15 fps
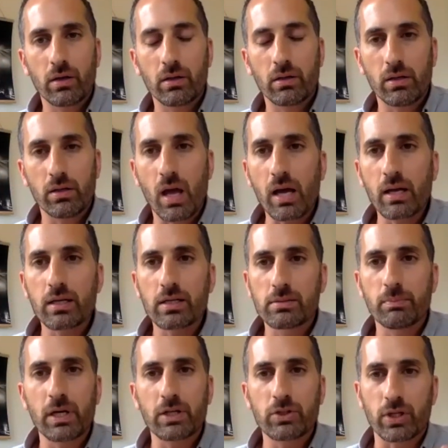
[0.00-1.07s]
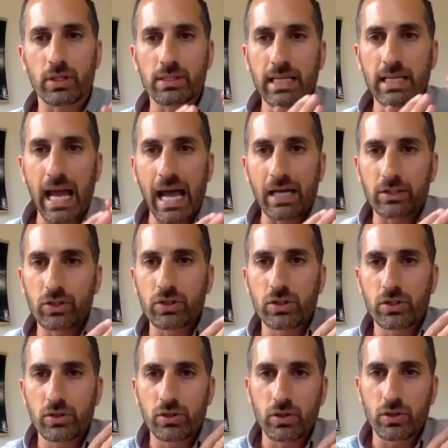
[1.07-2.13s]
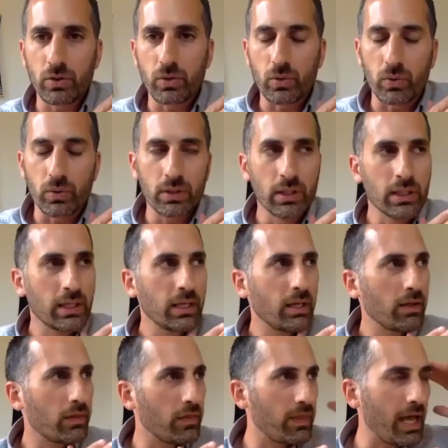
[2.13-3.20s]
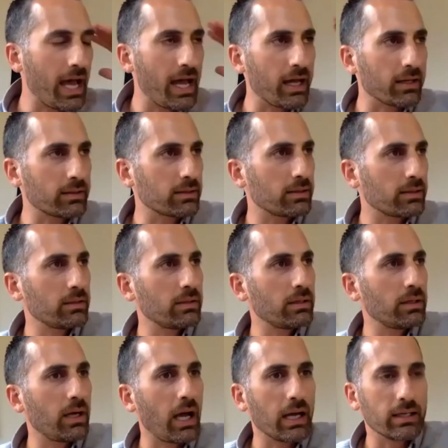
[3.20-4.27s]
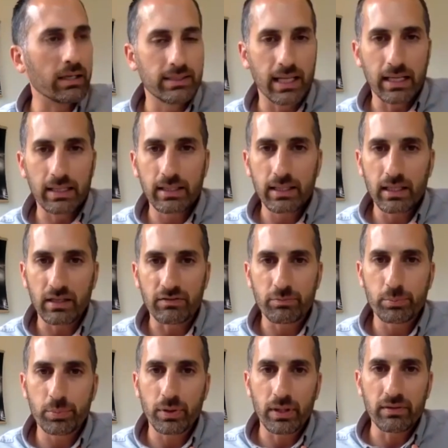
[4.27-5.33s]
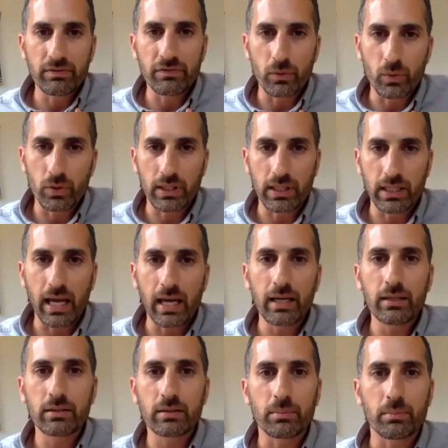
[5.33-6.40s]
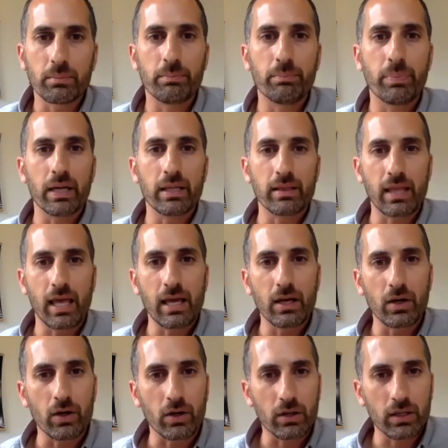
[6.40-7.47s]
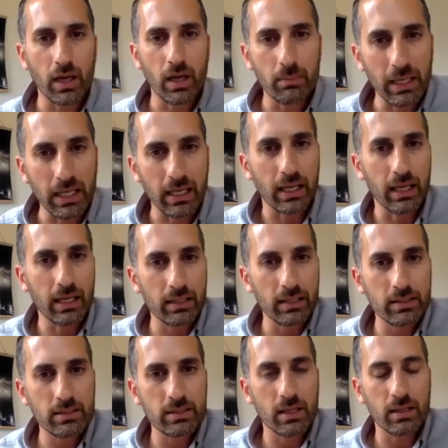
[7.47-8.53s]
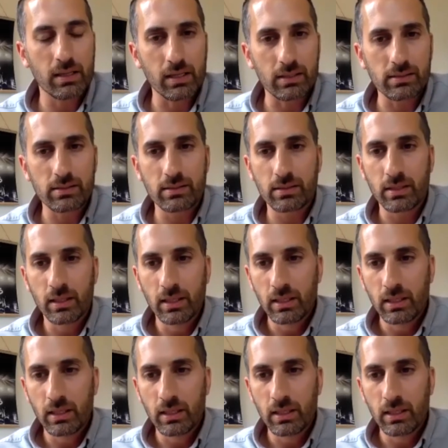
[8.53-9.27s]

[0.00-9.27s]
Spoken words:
not as much attached to that identity of pre-48, but they are coming into this